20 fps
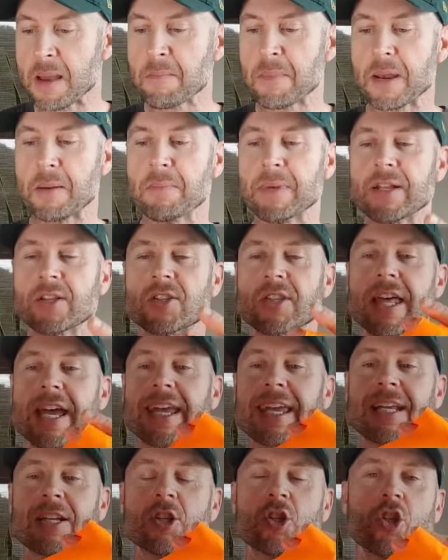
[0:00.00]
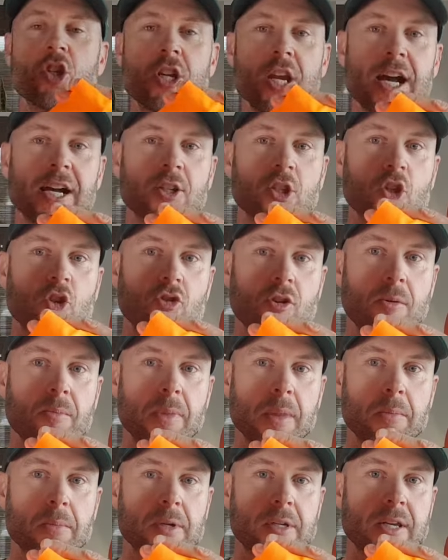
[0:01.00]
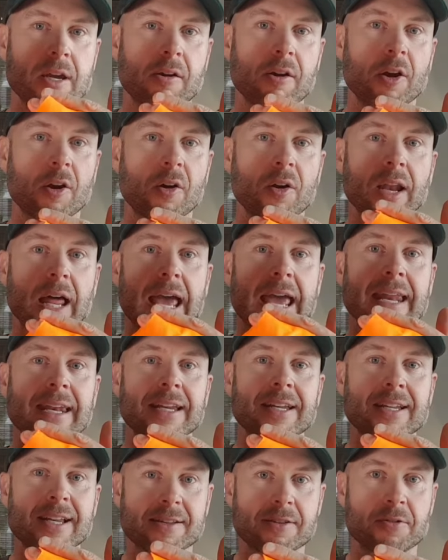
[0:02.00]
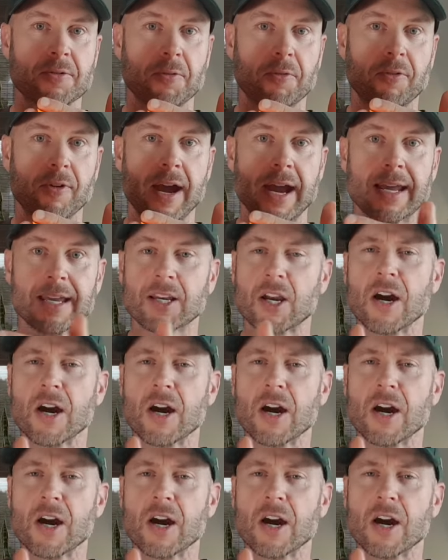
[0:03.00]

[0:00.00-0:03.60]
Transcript: but it means they can just trim the material and it doesn't fray.